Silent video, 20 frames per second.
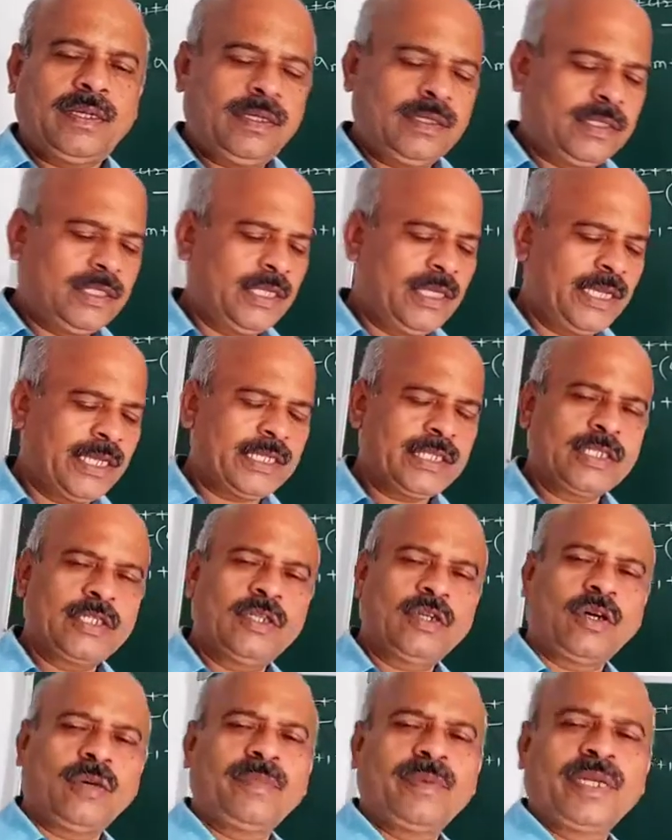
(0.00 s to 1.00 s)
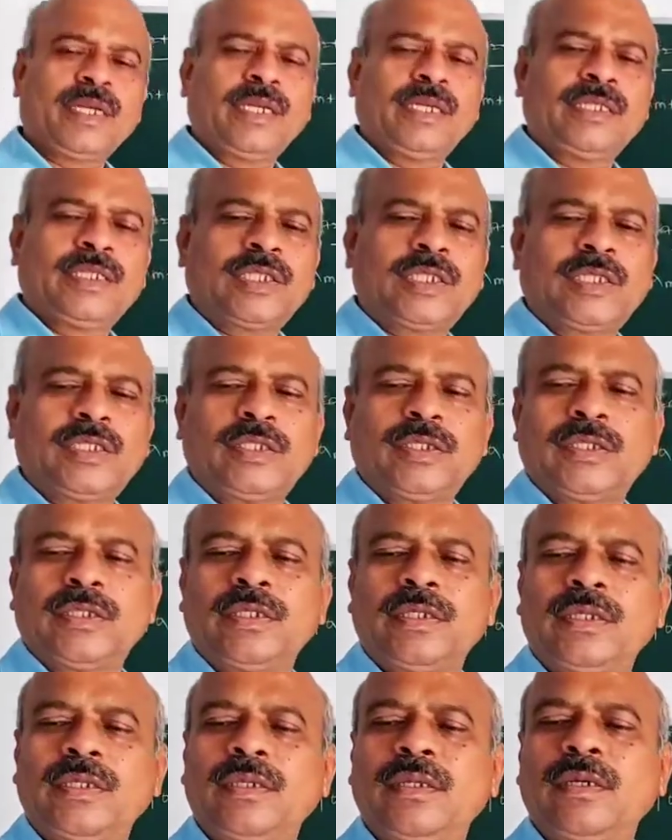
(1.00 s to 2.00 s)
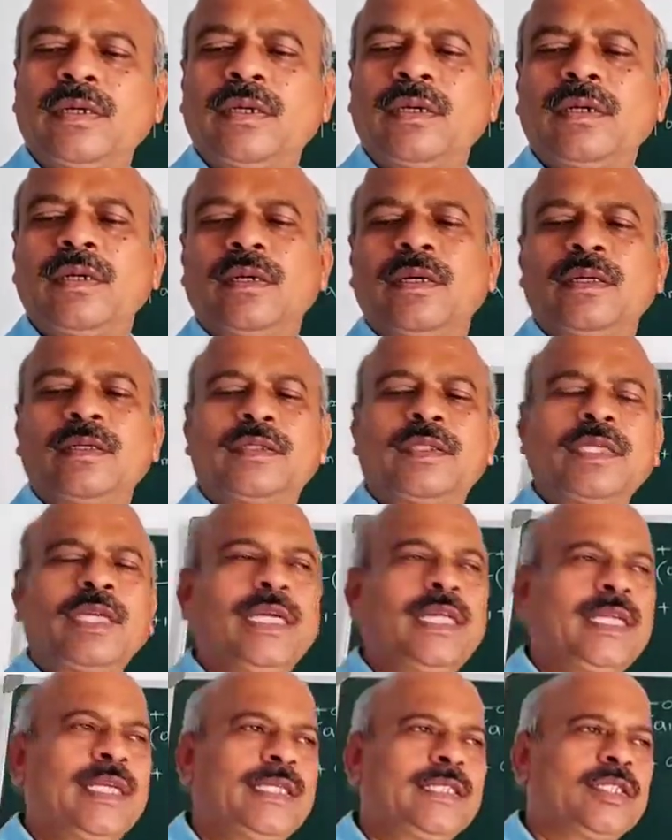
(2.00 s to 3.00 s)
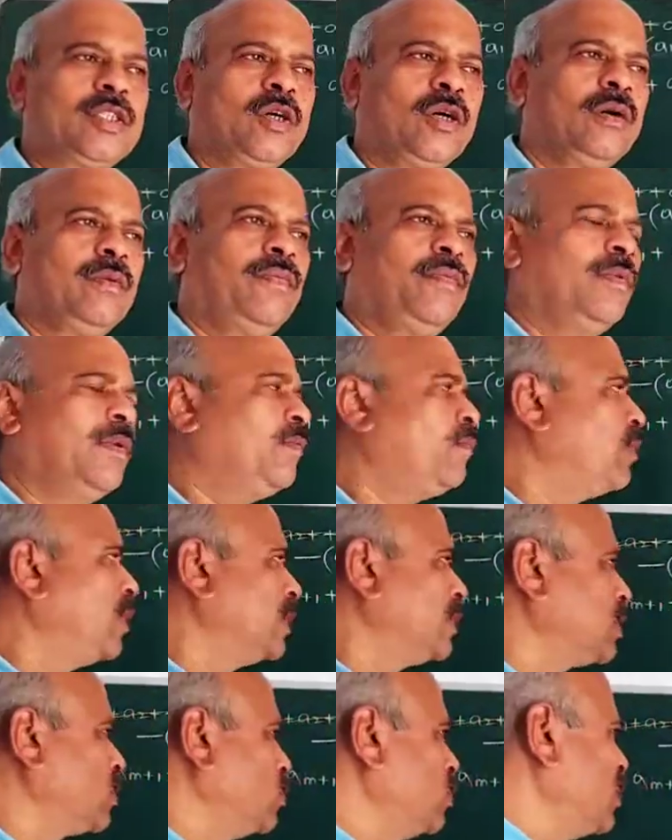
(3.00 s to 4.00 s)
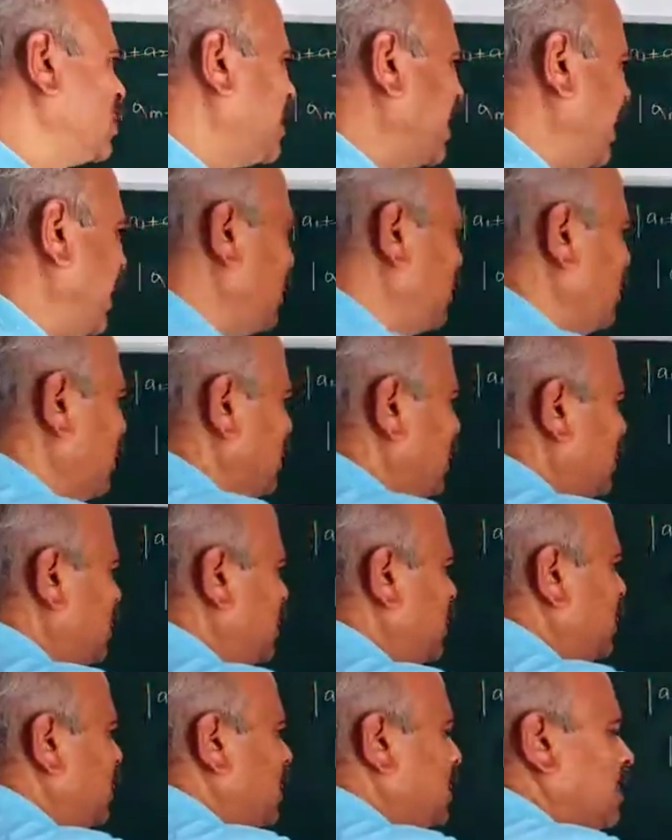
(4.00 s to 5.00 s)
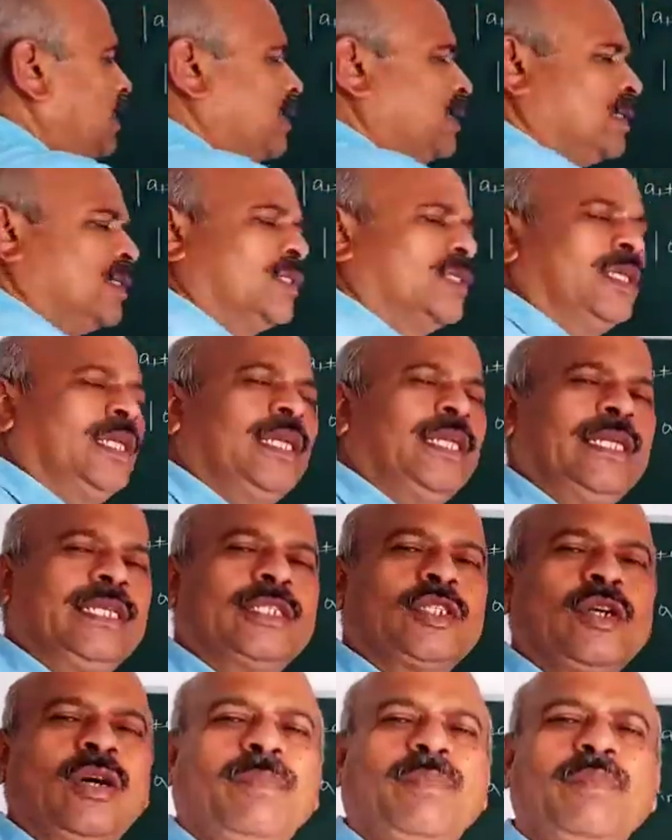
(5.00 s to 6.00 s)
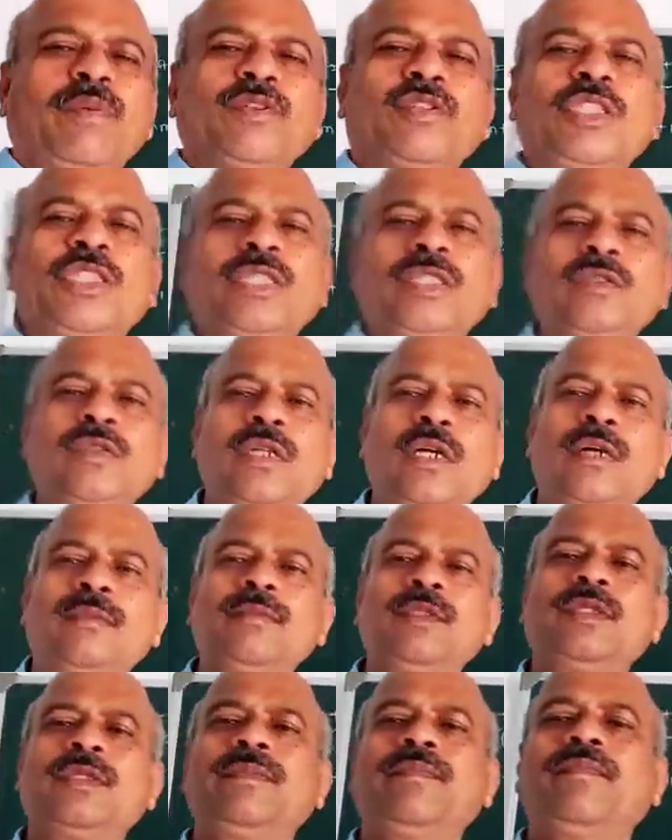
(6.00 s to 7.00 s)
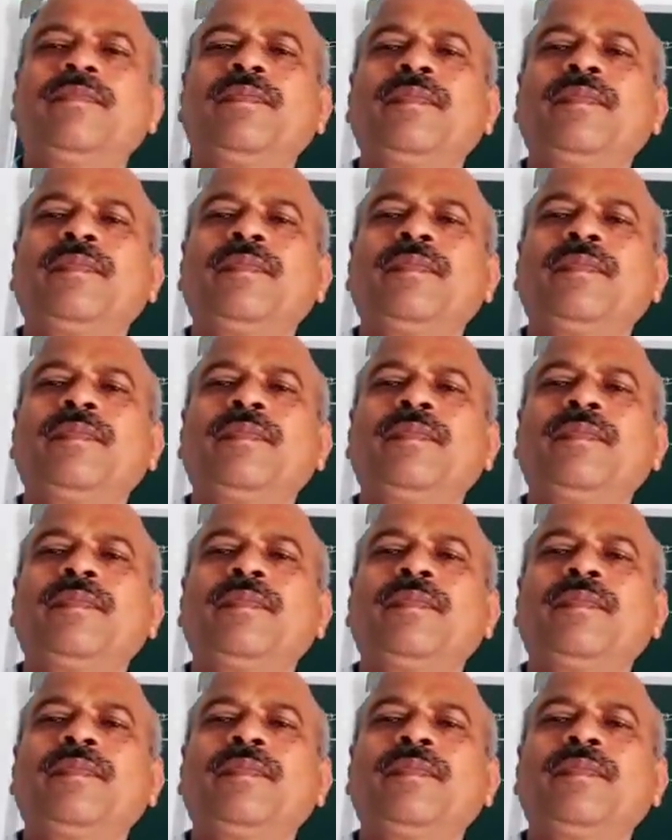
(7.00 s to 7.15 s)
See, next topic is series of. First, we start with series of positive terms.